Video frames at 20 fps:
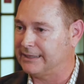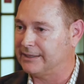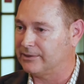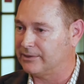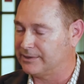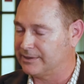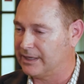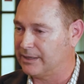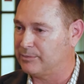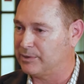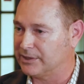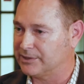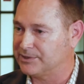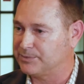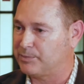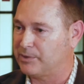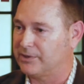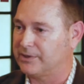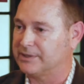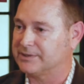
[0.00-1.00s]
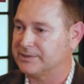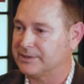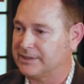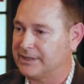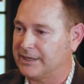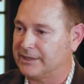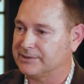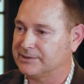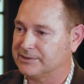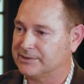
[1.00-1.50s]
entertainment experience in
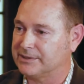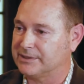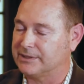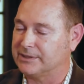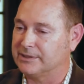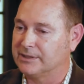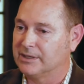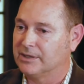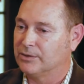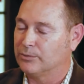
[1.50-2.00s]
Kansas City